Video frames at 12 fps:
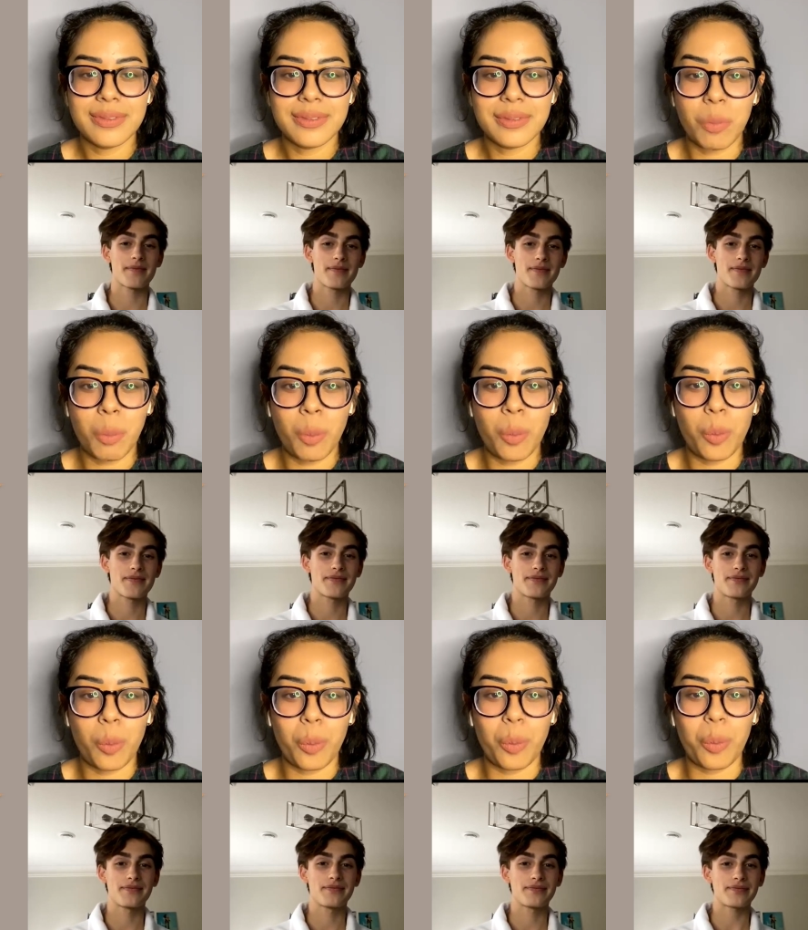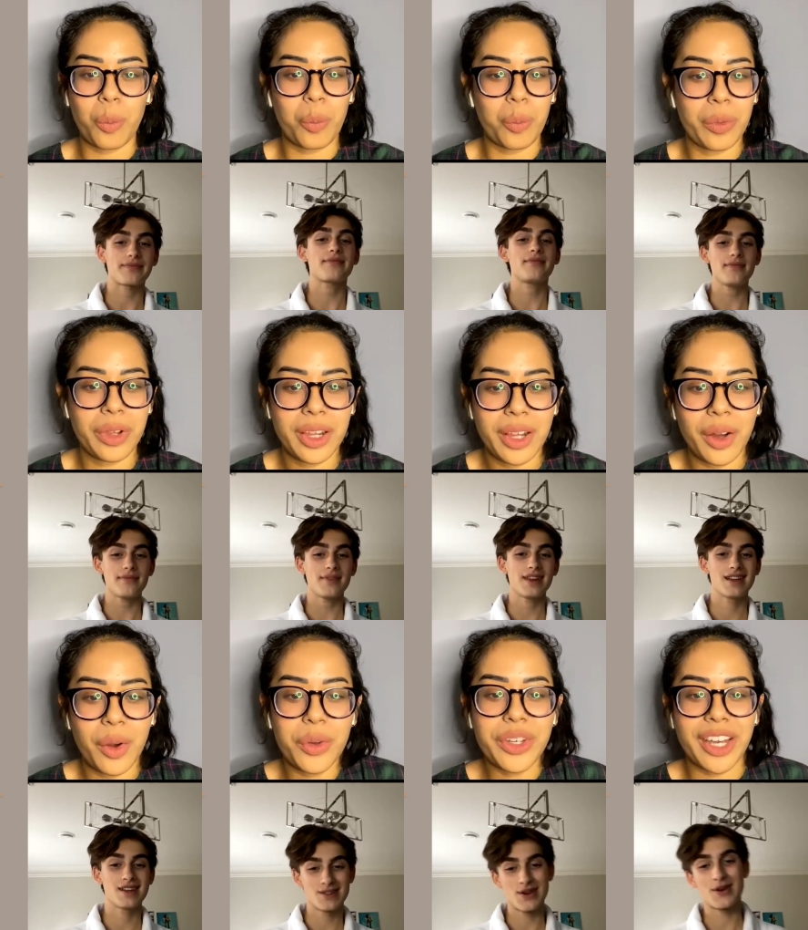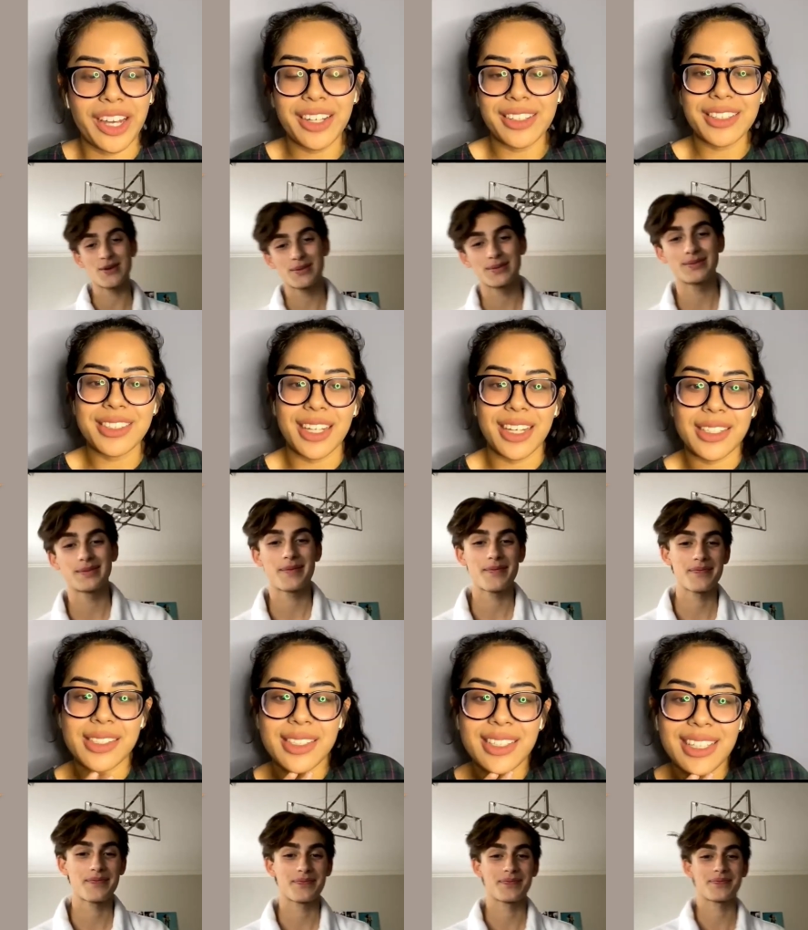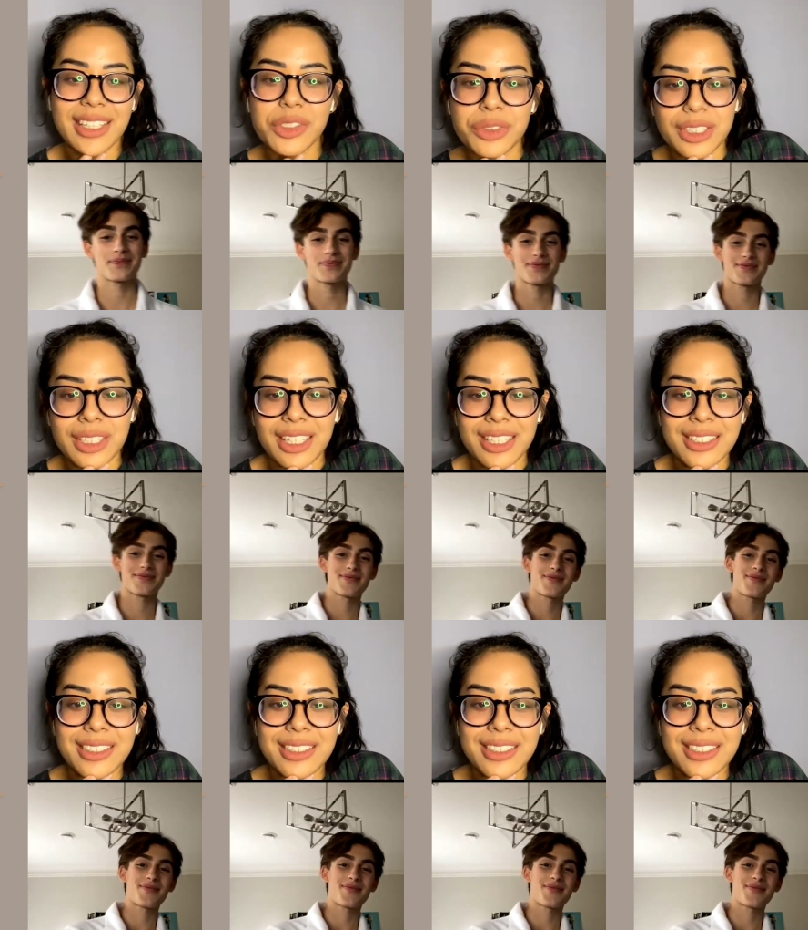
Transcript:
Speaker 1: Mm. Okay, that's nice. That's really nice.